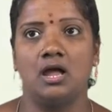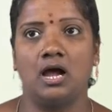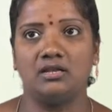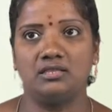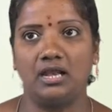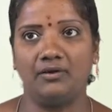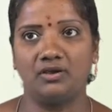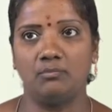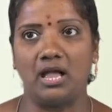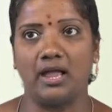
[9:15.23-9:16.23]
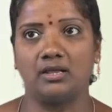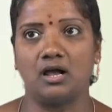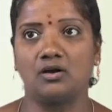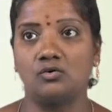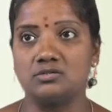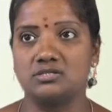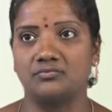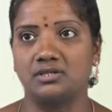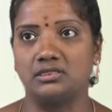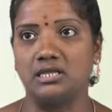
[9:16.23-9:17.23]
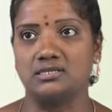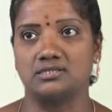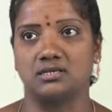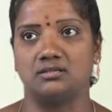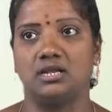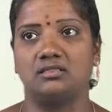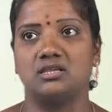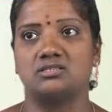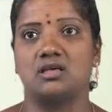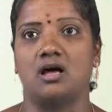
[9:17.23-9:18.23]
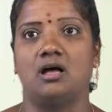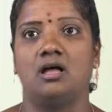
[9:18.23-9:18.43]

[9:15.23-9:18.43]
and they left behind accounts of the things that they saw.